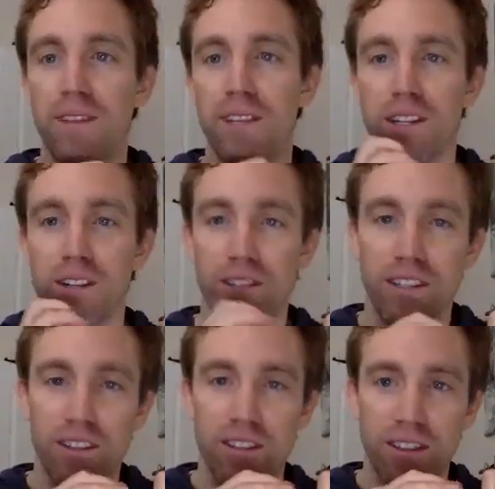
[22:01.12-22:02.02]
the, you know,
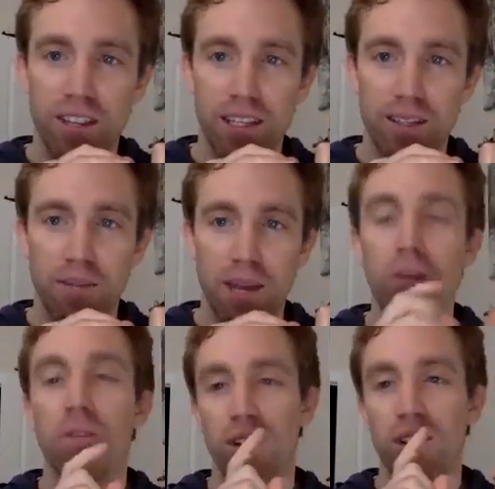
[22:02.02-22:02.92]
these things
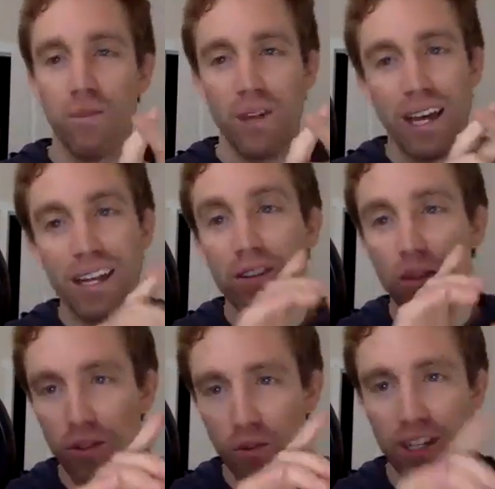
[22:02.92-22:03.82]
about, well, I guess I
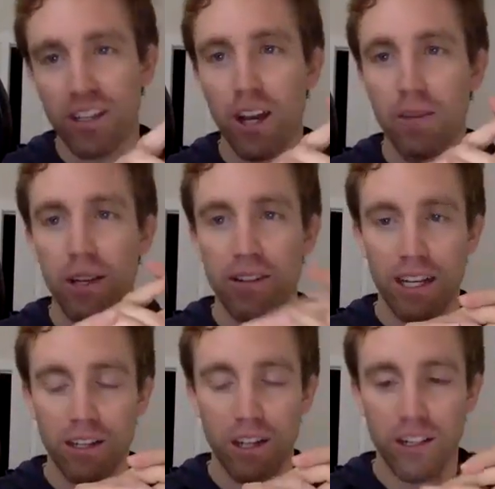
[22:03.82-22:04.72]
also want to talk about
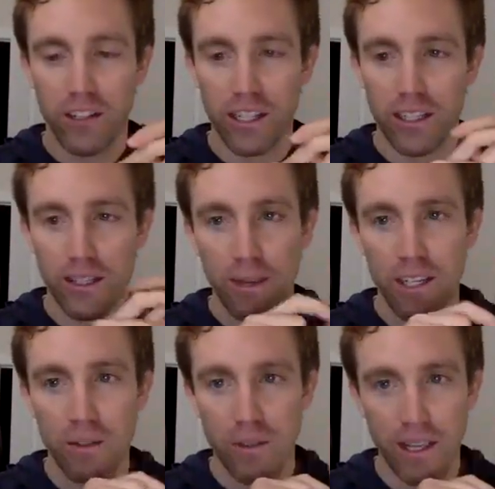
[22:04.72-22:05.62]
technology,
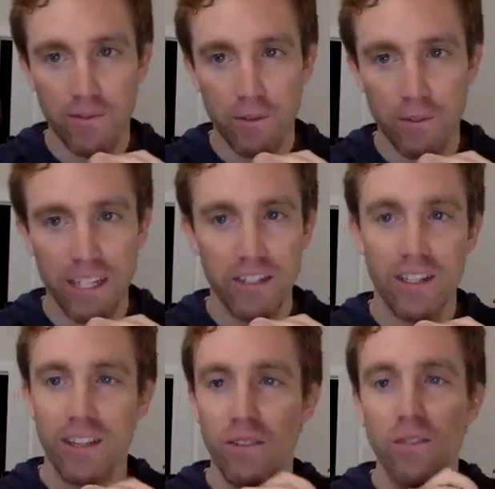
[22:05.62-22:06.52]
especially with
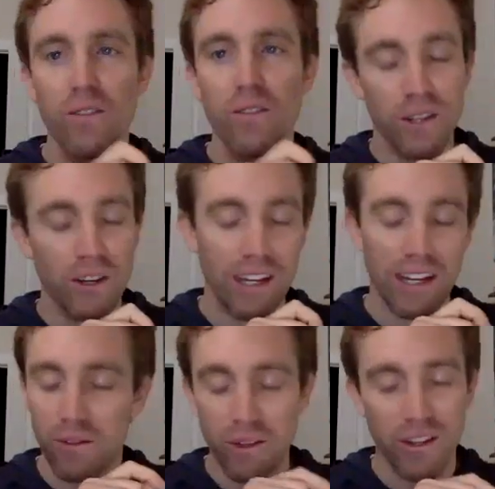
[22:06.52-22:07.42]
information. We'll go
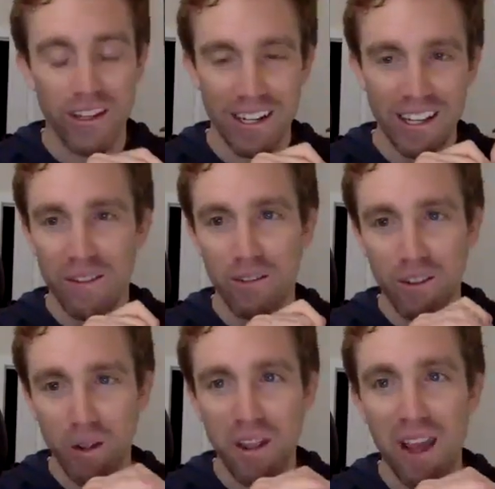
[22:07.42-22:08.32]
there. We'll go there.
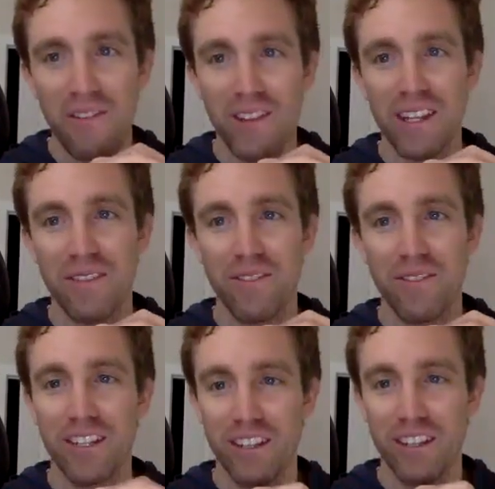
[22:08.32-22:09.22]
We'll hold off on the
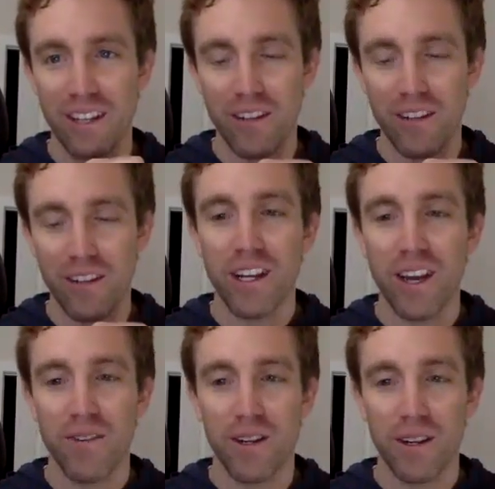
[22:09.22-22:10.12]
inflation. I do want to
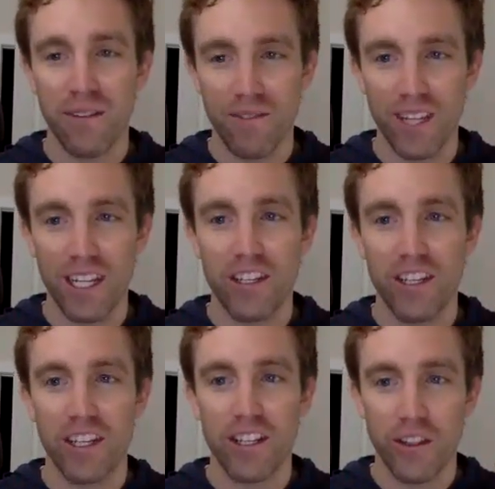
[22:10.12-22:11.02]
cover
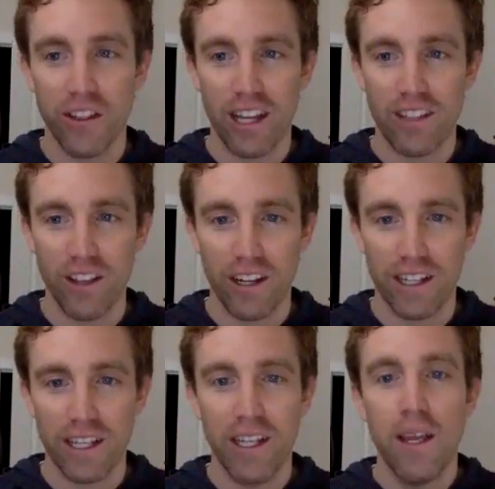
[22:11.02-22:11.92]
inflation and your thoughts on
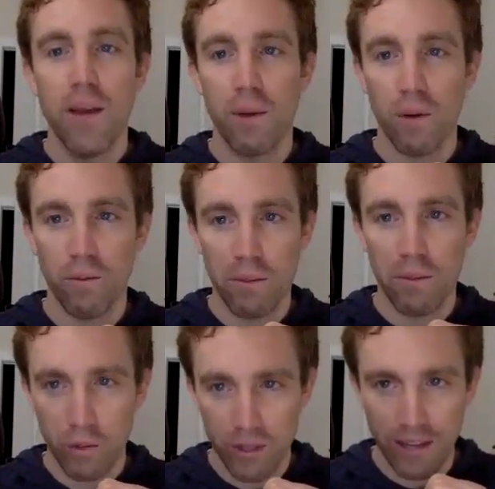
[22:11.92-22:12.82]
it, but
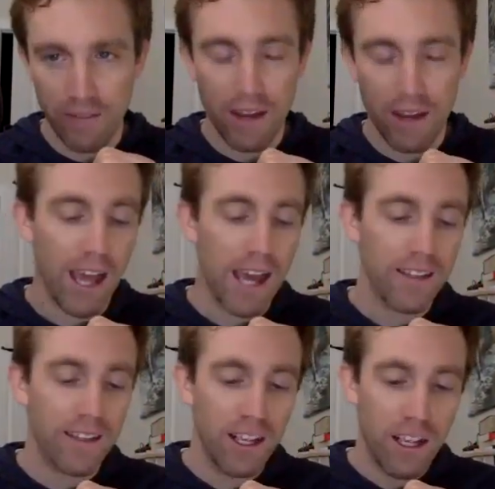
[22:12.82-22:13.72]
maybe we'll save that for last.